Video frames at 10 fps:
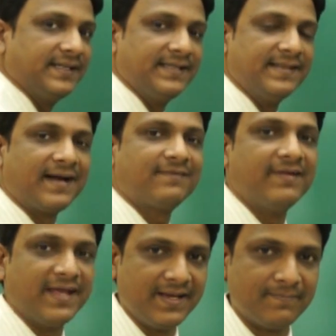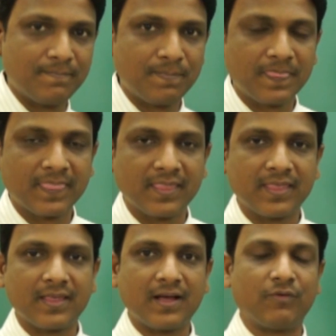in that way,
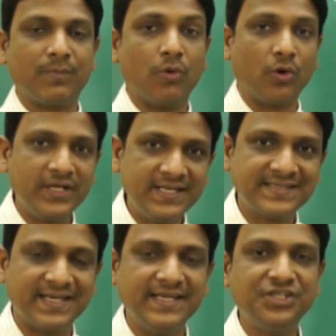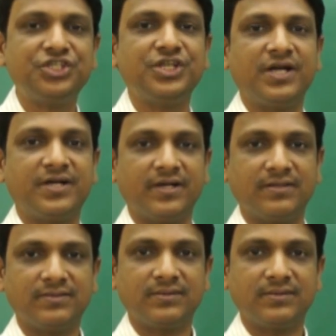our body is initiated.